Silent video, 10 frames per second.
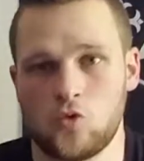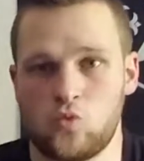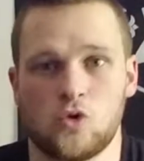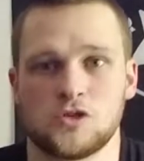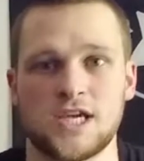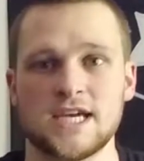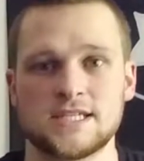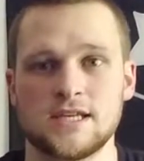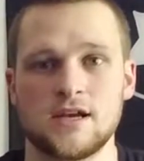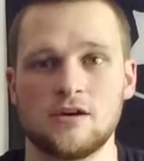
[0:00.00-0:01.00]
Worst
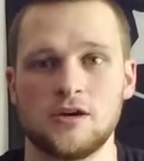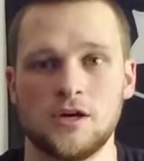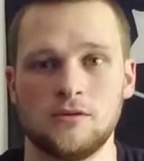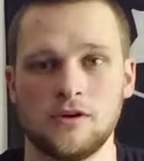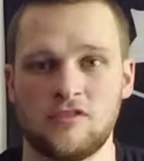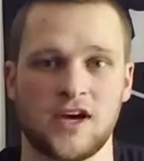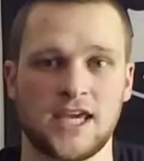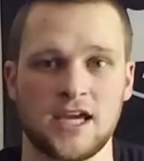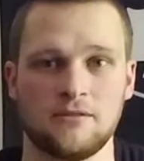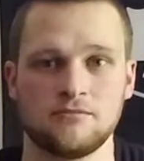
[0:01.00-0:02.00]
case scenario, if I
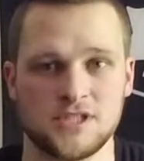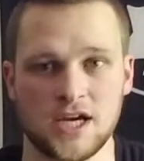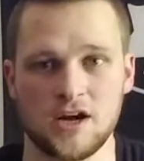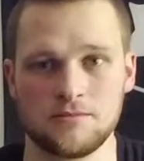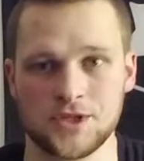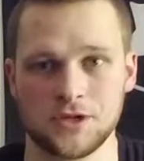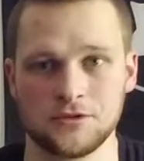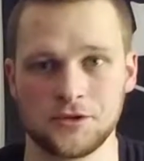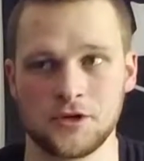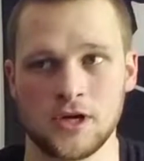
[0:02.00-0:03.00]
can't set up
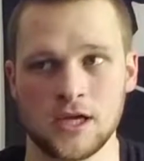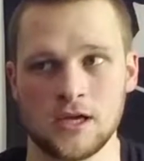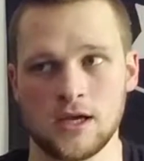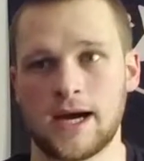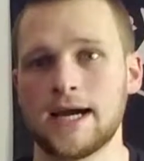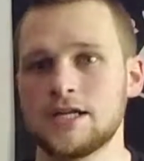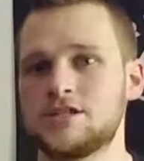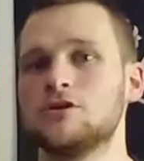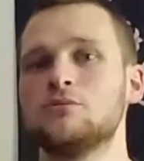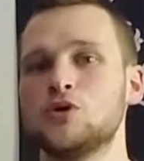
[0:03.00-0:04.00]
shelter, I can
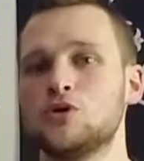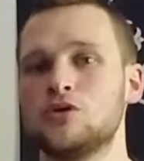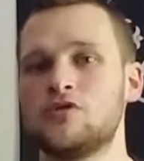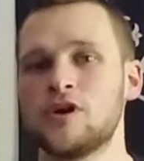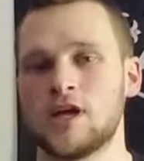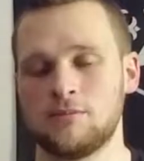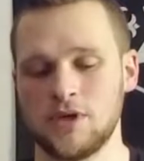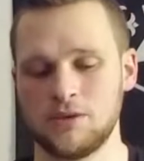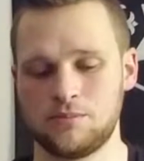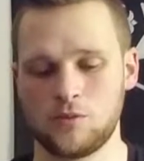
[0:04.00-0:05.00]
still move and
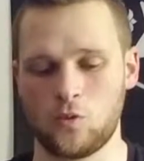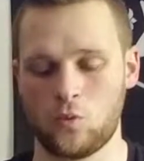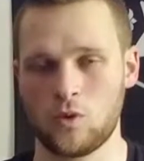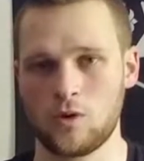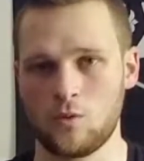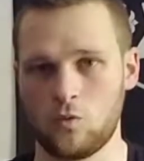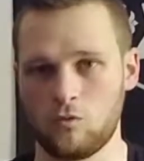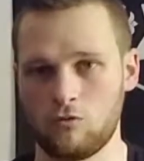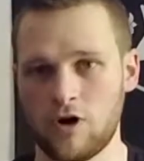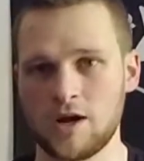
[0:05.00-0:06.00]
be
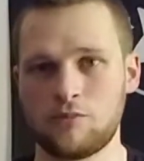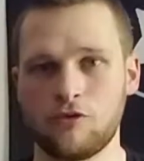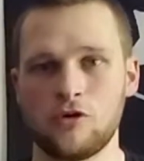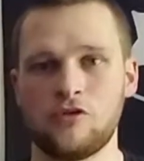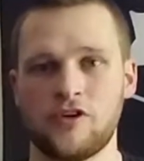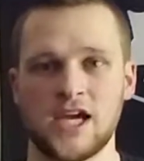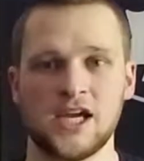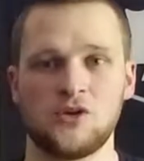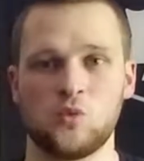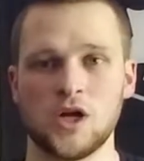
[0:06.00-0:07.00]
rainproof
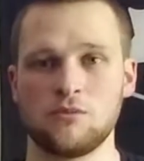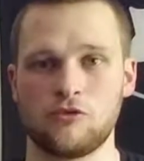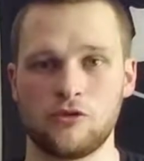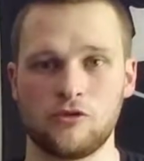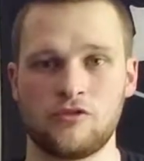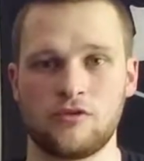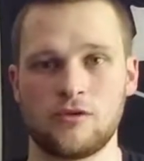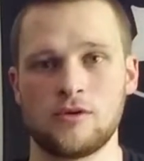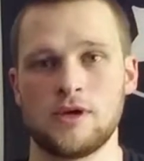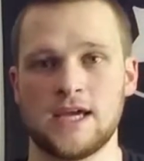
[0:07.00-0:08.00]
and windproof
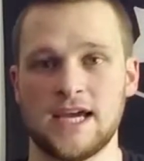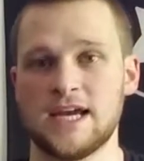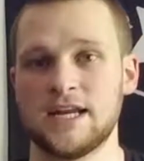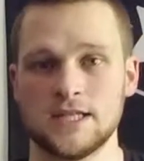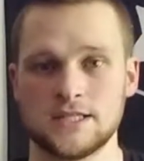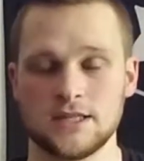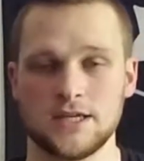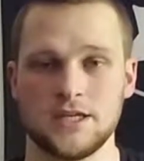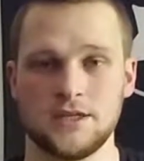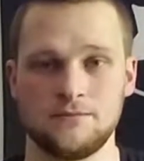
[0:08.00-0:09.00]
and
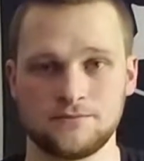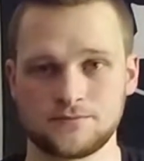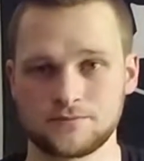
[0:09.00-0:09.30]
insulated.